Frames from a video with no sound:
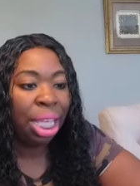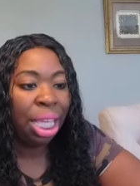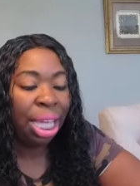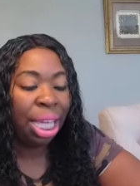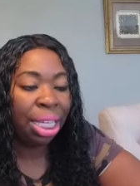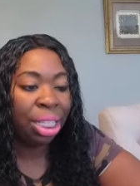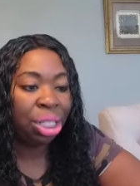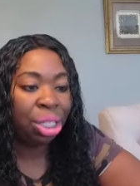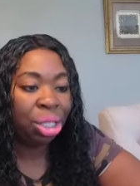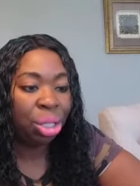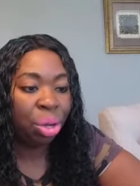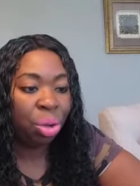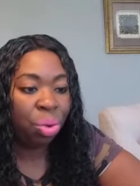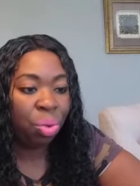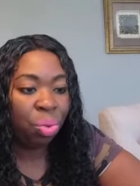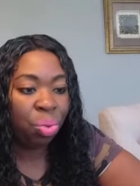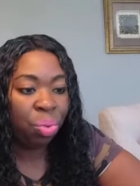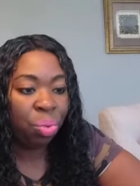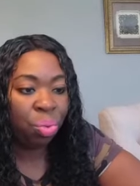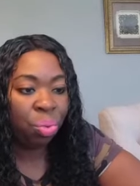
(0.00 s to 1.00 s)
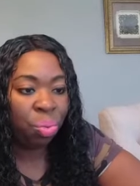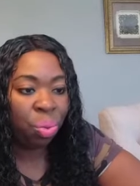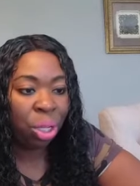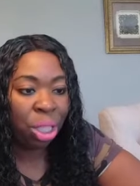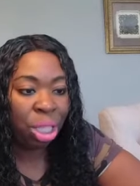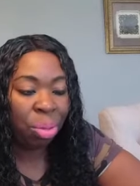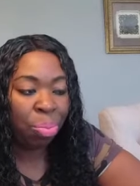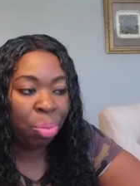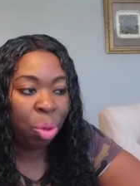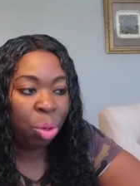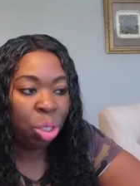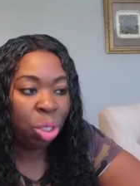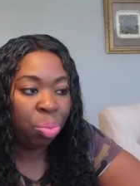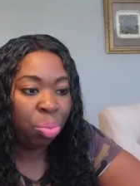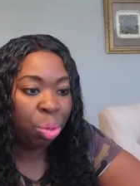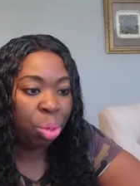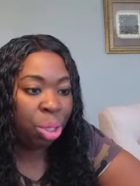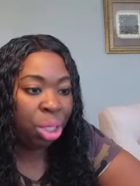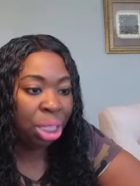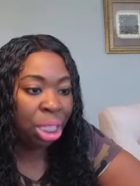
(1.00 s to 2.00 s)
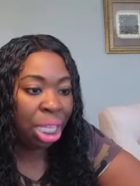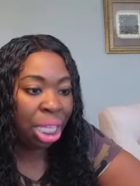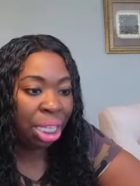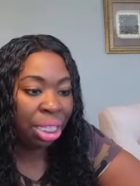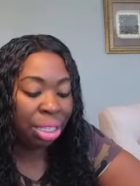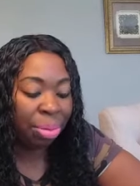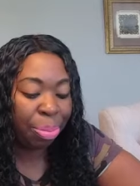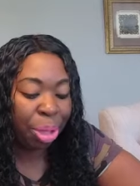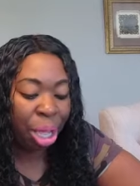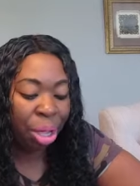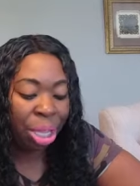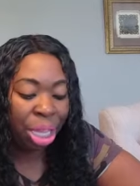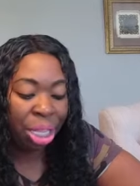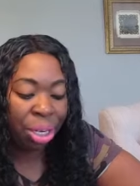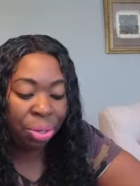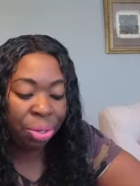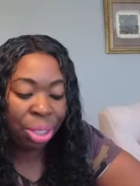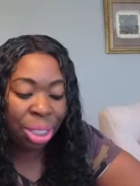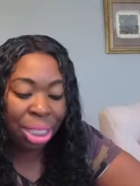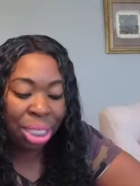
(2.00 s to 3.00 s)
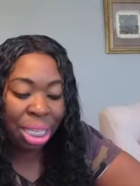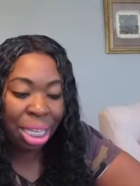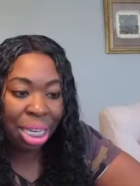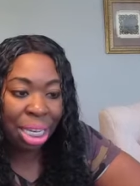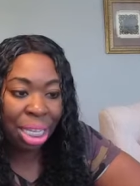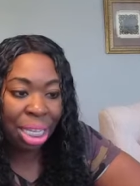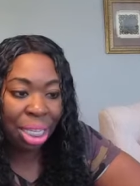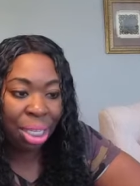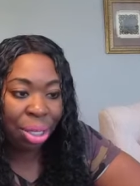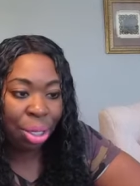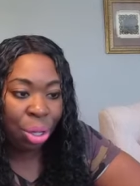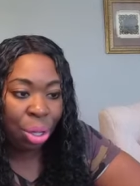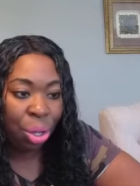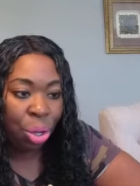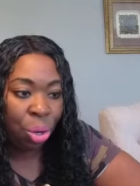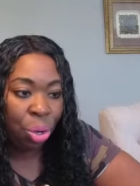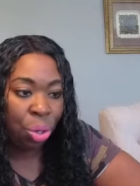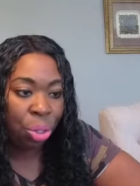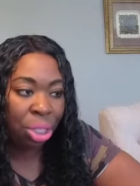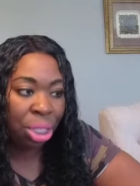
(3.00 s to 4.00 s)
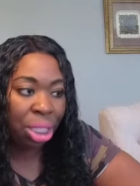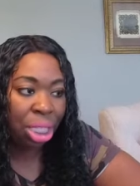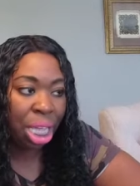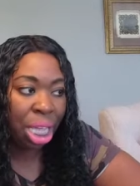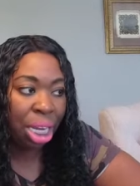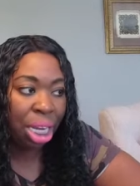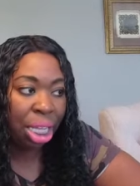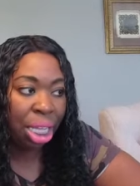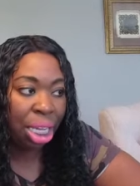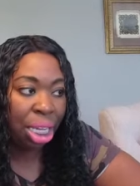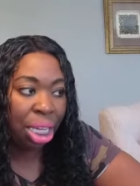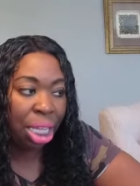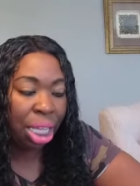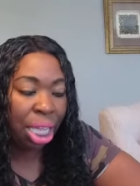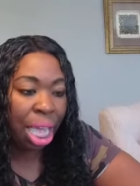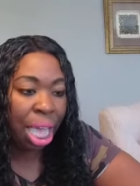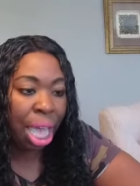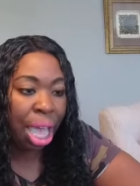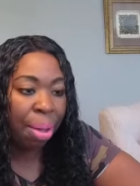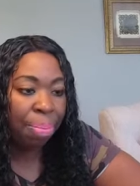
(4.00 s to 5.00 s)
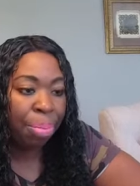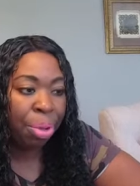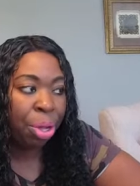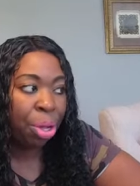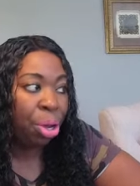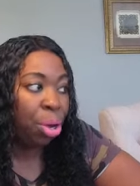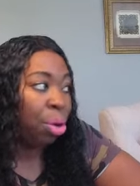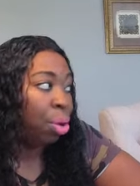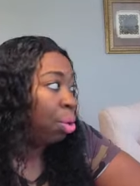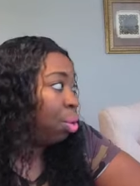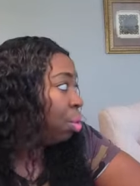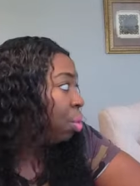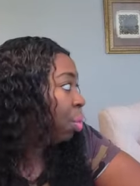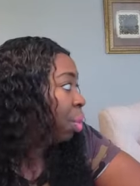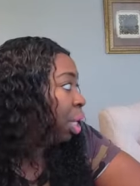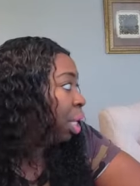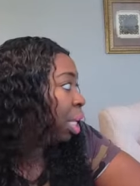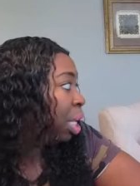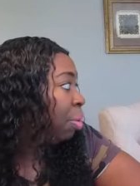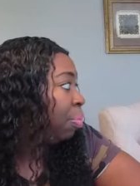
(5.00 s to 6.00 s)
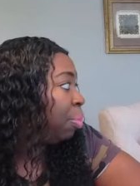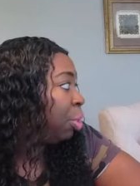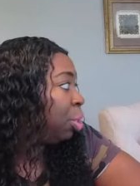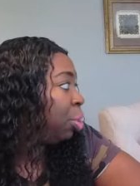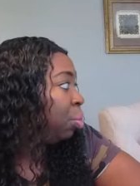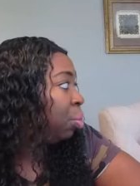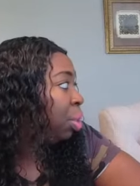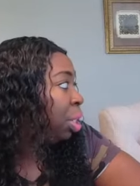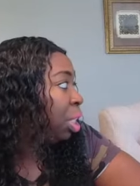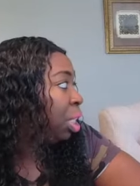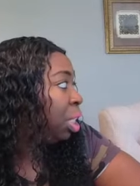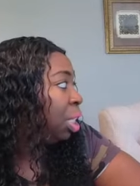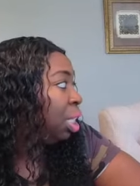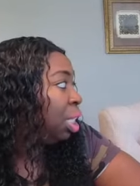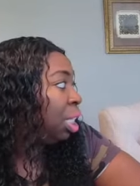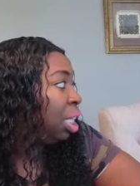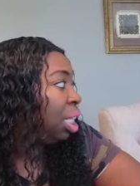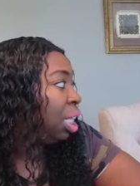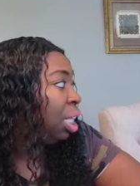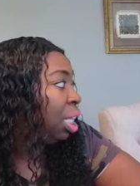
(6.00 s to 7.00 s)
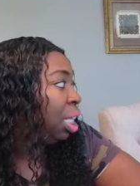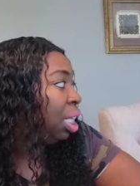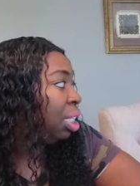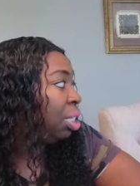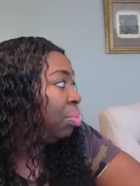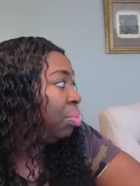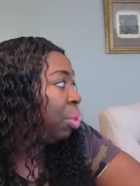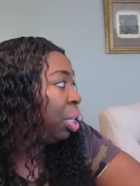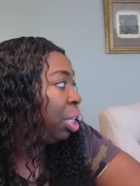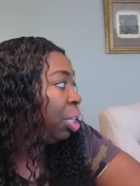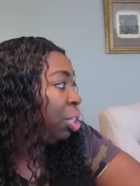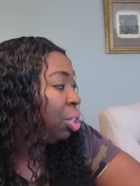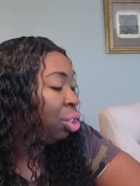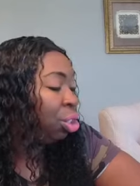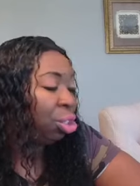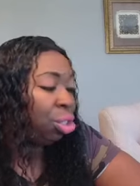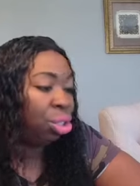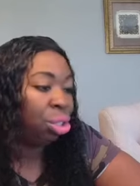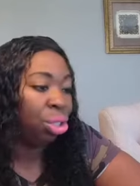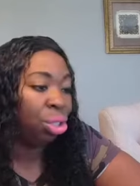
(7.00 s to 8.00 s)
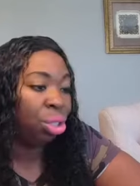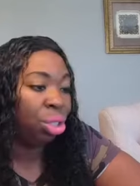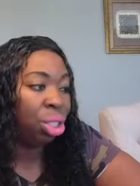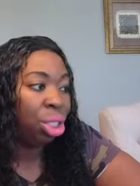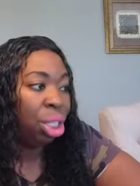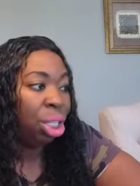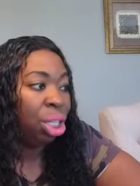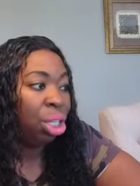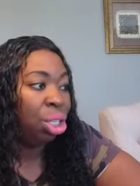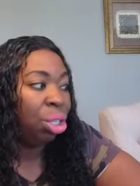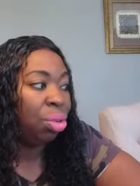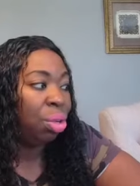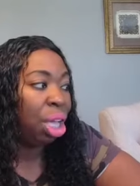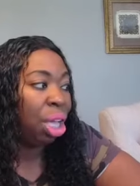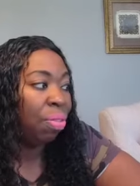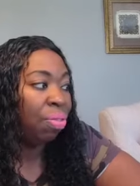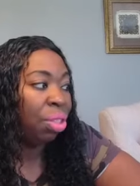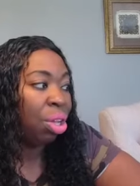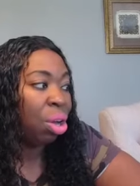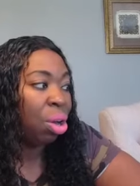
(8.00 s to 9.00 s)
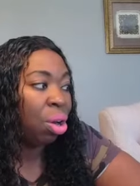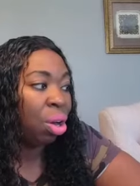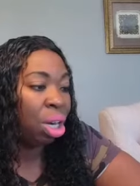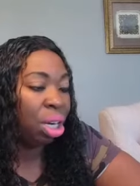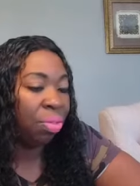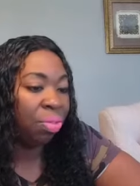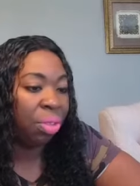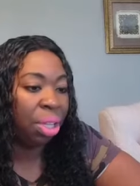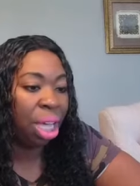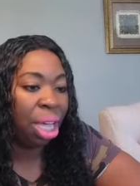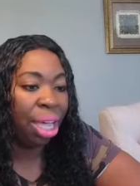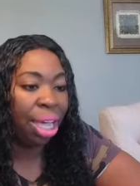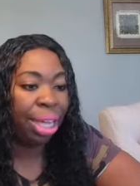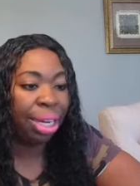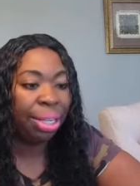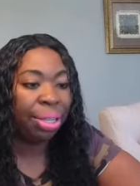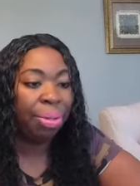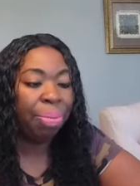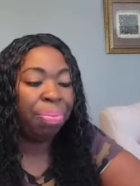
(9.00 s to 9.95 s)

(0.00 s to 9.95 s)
And so, one of the most important things about interceding or standing in the gap or going in between is making sure you have the heart of God.